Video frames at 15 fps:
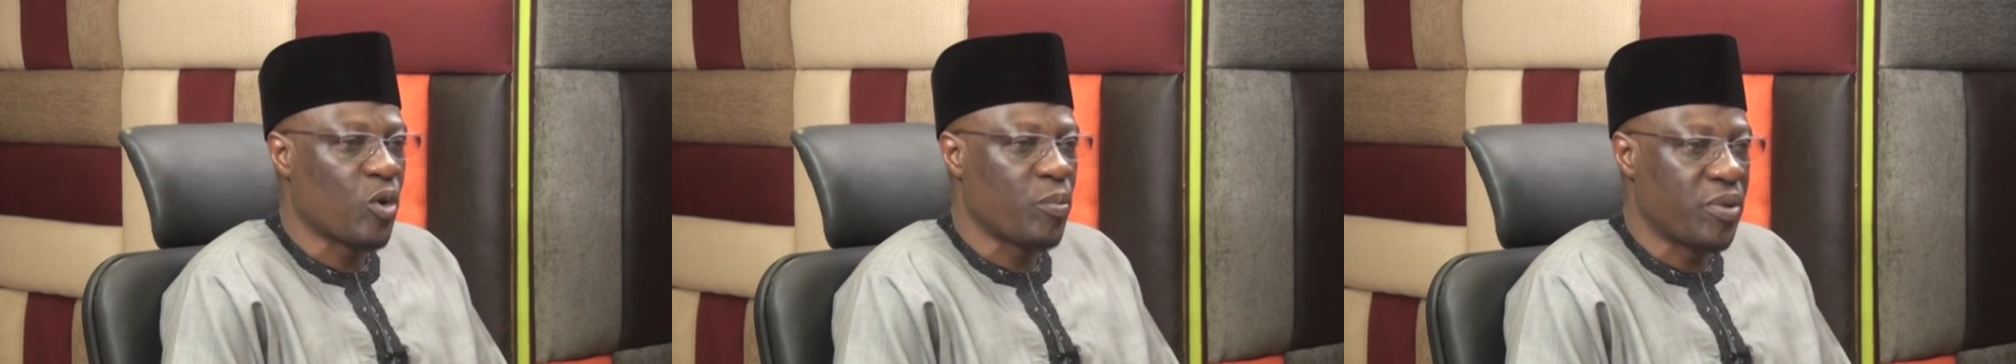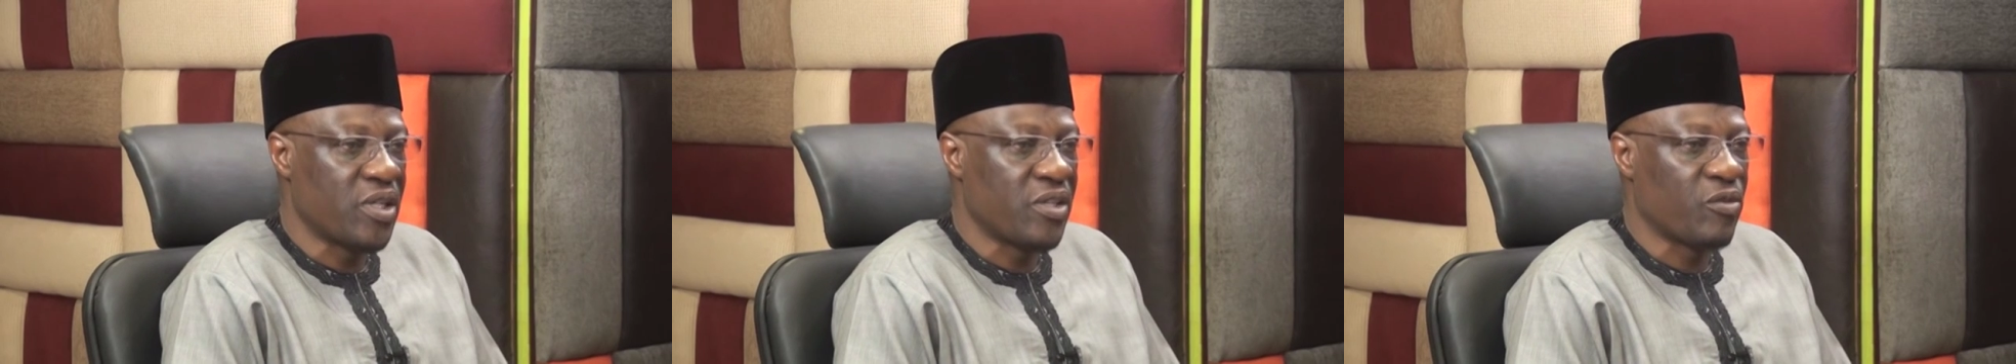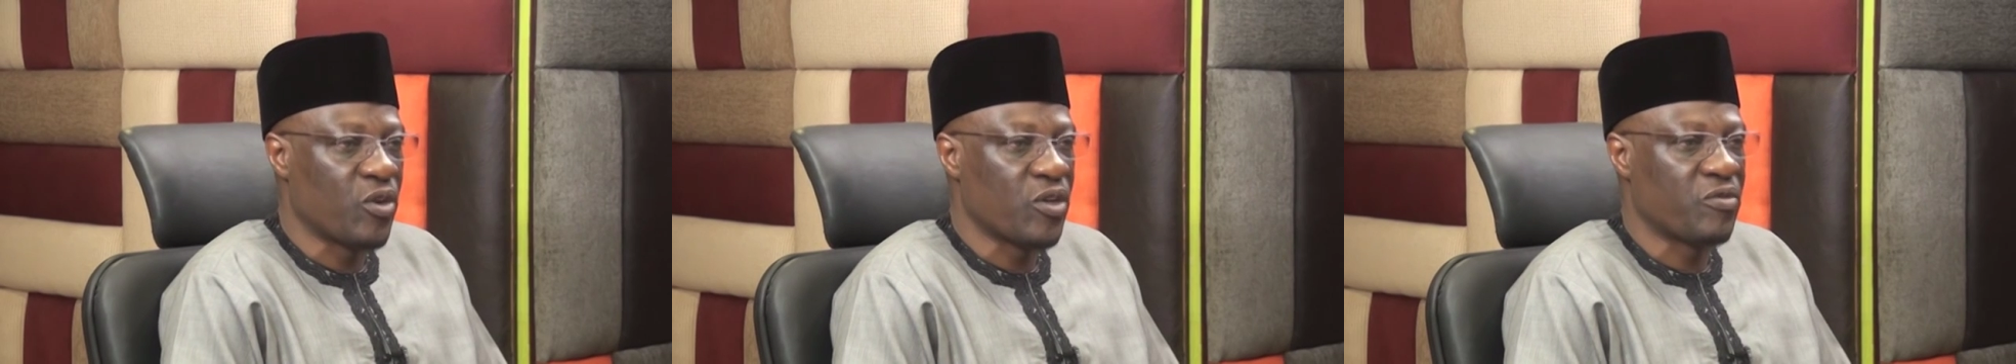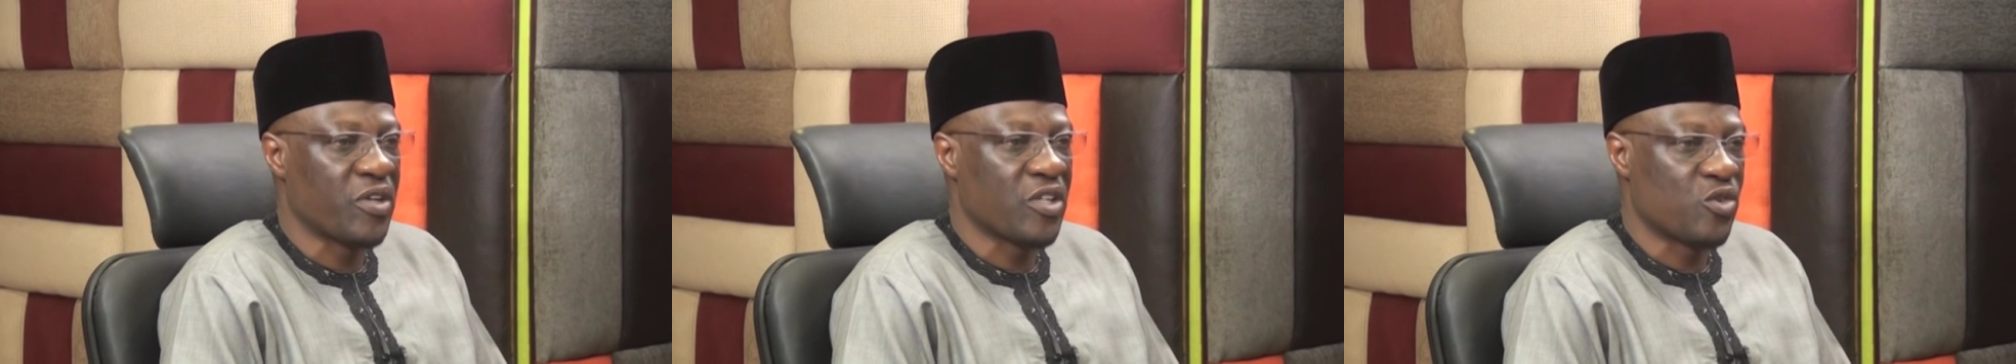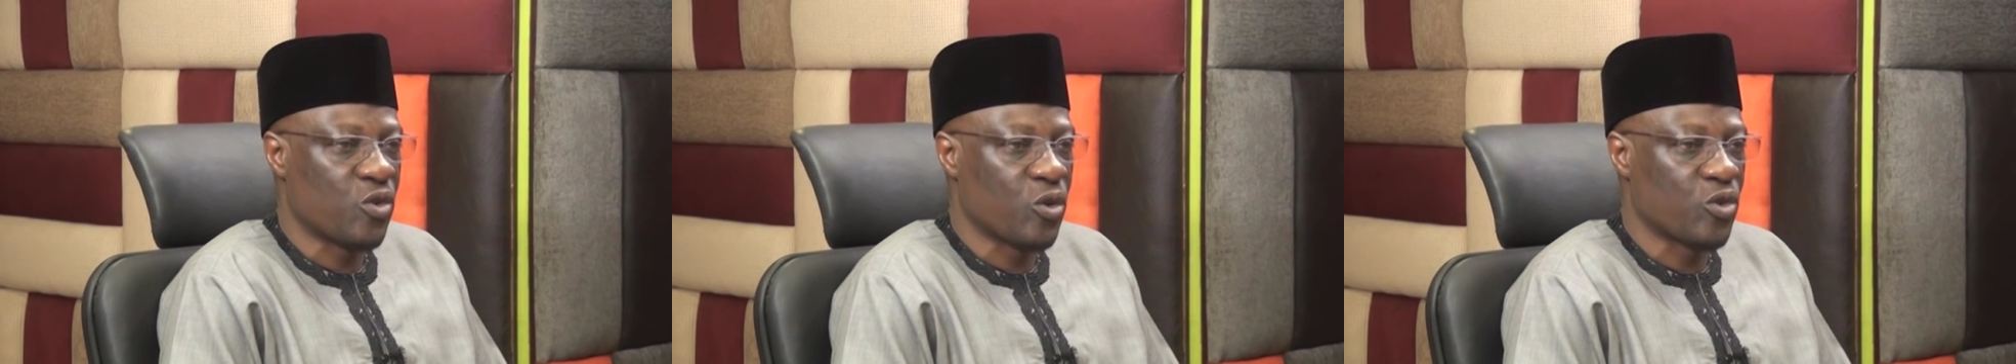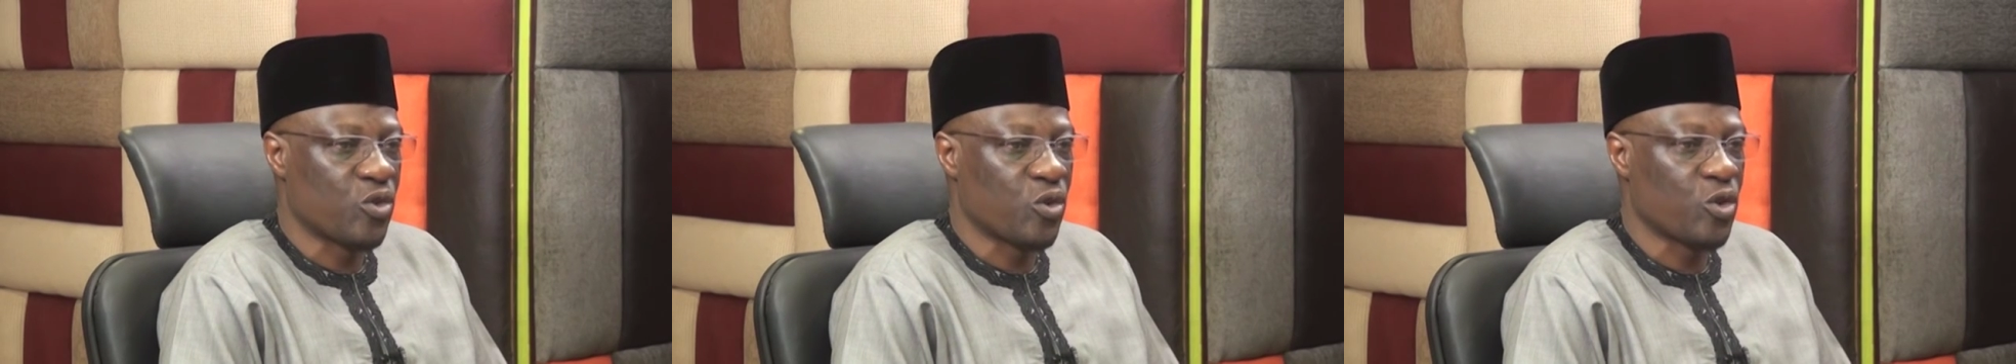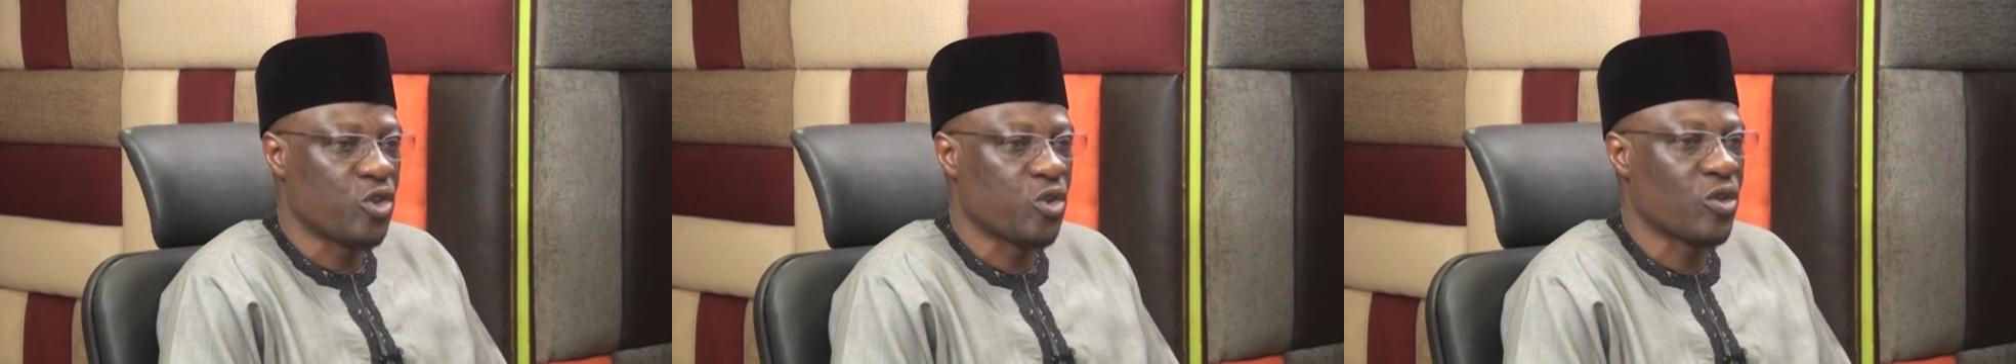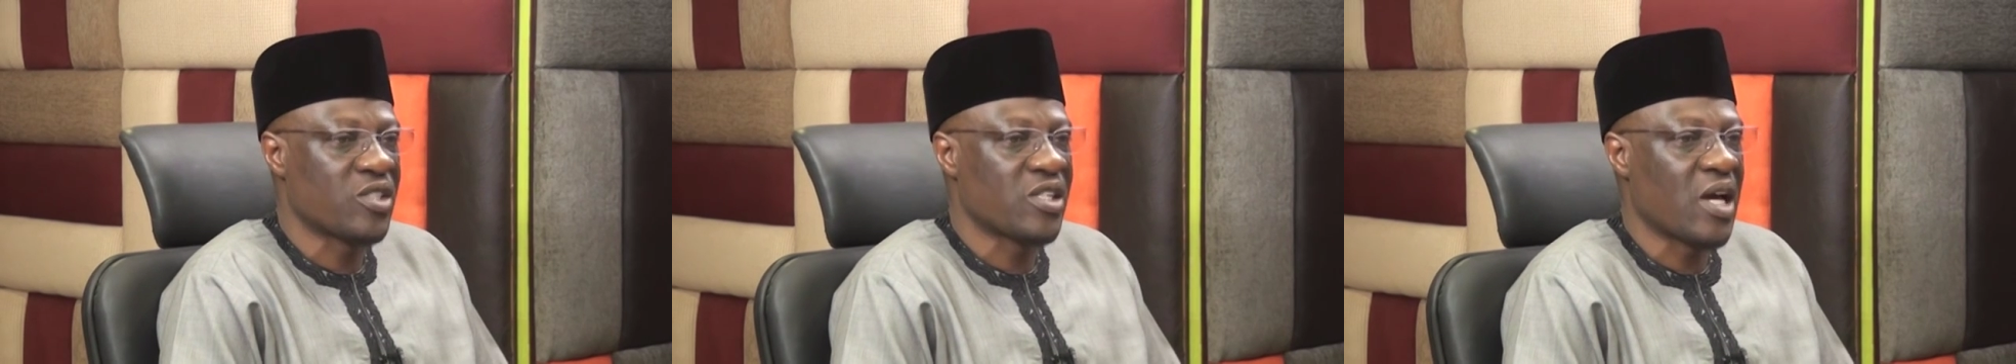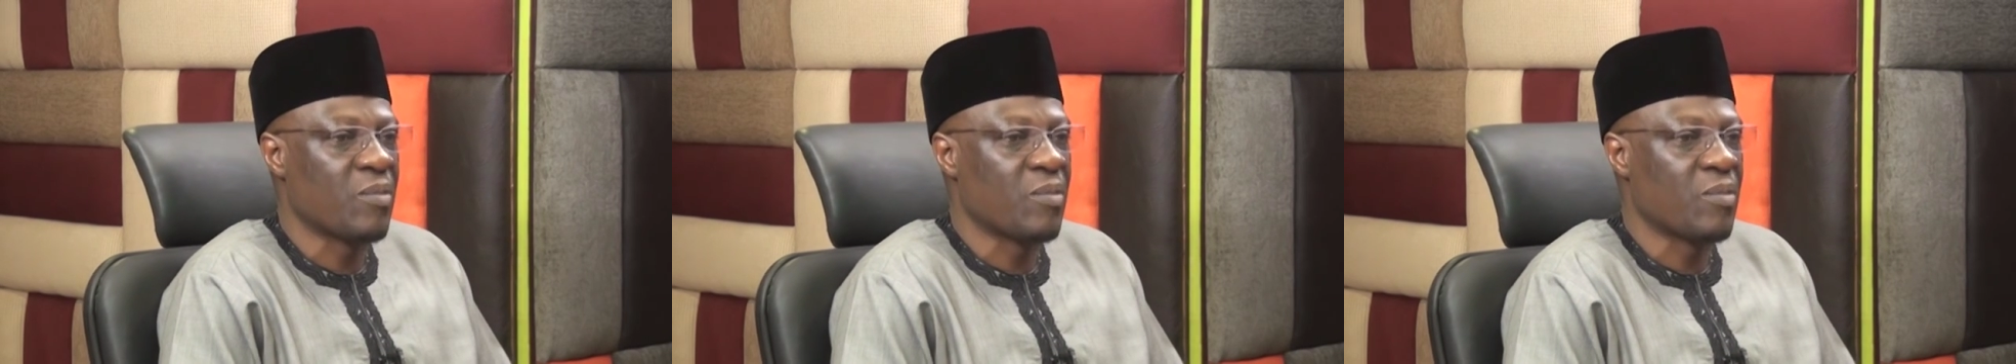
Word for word: The Kwara State Governor Dr.